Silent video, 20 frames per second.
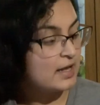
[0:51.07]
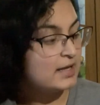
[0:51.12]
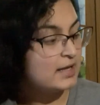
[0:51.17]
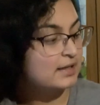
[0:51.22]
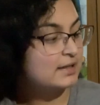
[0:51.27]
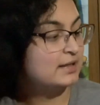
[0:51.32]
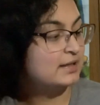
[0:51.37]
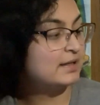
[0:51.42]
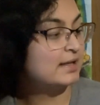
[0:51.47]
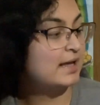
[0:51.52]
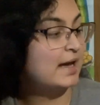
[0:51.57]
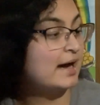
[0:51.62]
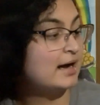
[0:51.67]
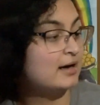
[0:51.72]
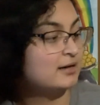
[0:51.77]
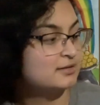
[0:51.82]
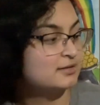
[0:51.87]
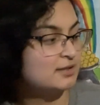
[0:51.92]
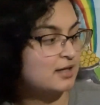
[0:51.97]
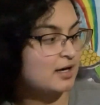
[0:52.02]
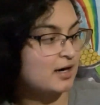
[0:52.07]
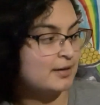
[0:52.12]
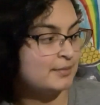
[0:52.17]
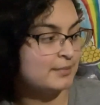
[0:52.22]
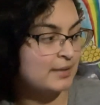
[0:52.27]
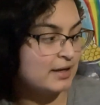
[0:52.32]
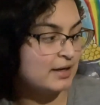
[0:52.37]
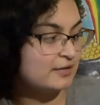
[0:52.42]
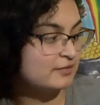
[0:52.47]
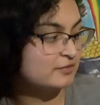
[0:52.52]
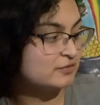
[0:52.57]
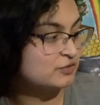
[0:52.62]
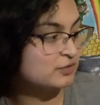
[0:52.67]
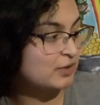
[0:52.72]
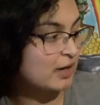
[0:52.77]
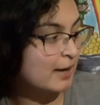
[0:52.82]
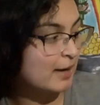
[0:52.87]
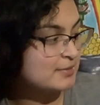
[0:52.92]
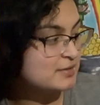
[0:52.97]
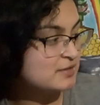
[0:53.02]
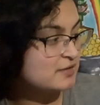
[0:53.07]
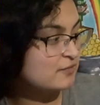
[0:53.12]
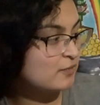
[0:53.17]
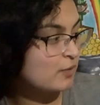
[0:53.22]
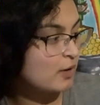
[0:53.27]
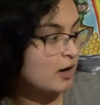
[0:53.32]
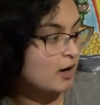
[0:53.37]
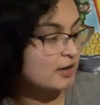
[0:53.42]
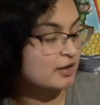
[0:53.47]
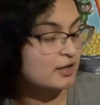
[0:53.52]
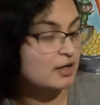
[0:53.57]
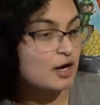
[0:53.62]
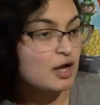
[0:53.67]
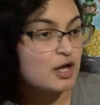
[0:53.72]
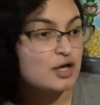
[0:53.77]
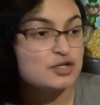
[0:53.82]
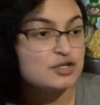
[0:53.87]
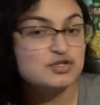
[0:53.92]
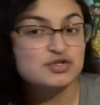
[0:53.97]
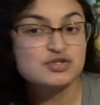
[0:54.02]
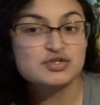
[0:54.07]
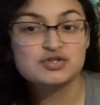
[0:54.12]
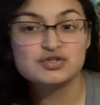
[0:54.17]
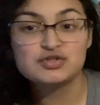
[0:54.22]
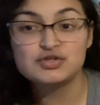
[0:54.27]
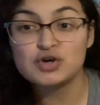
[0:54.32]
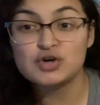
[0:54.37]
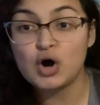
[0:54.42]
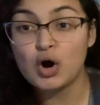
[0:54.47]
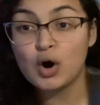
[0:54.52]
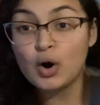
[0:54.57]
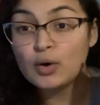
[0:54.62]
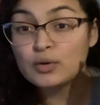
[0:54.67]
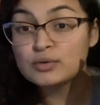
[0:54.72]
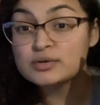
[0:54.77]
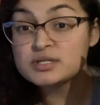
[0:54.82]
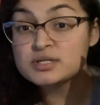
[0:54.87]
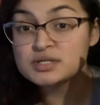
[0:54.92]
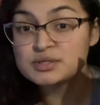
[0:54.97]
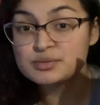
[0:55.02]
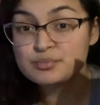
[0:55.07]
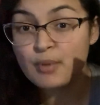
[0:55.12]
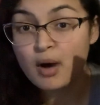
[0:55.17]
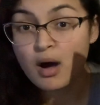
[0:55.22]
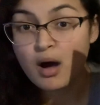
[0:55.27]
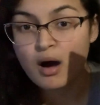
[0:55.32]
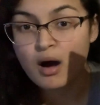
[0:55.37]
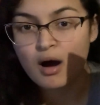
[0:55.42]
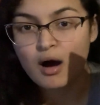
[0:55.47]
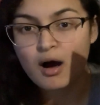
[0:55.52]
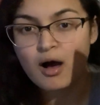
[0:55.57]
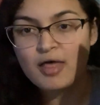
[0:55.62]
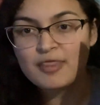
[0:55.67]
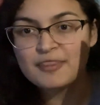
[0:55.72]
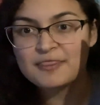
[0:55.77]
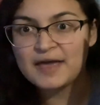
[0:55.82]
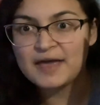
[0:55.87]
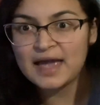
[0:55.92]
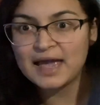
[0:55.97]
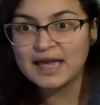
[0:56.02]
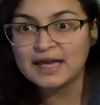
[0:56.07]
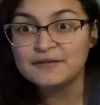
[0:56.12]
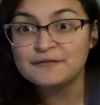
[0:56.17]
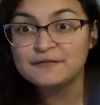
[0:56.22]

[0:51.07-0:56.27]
Clouds are made of drops of water so small they